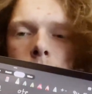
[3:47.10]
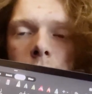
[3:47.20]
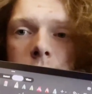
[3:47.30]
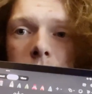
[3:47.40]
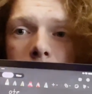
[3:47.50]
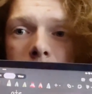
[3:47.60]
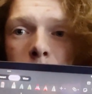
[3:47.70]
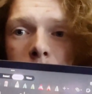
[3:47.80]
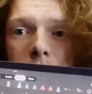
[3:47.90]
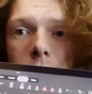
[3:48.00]
Inside
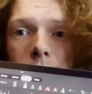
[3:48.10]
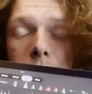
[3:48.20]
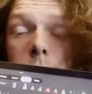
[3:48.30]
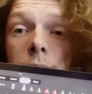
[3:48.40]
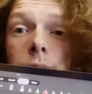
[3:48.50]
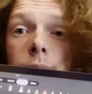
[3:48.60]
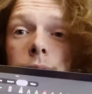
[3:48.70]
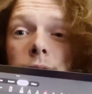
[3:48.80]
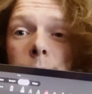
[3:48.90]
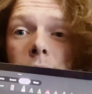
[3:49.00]
Siemens code, it's really cool
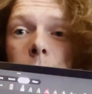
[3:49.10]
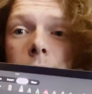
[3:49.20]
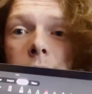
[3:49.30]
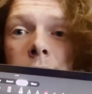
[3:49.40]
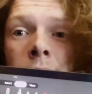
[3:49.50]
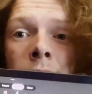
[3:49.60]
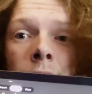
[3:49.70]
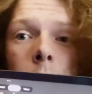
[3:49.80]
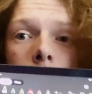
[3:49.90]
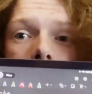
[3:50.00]
inside my mind,
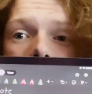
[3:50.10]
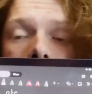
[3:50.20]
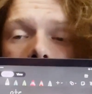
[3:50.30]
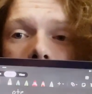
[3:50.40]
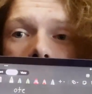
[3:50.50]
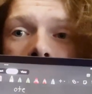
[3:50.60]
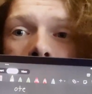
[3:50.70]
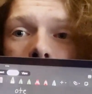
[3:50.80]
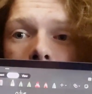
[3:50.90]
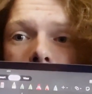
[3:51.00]
where it just has the A
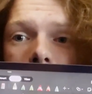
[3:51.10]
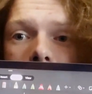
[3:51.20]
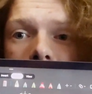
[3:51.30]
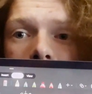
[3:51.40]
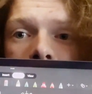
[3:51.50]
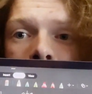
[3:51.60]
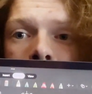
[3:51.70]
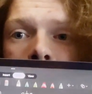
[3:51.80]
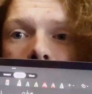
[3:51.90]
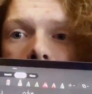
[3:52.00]
parentheses
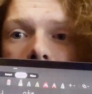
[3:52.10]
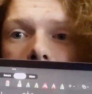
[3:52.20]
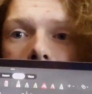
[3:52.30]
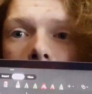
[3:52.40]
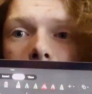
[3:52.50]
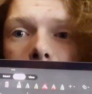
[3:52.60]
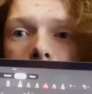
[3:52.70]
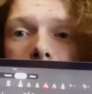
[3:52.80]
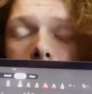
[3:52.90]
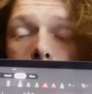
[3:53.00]
and has the O, which
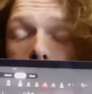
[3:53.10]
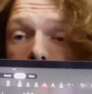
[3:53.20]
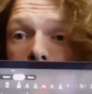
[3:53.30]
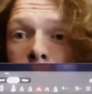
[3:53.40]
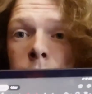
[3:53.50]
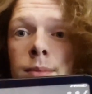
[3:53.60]
is OR.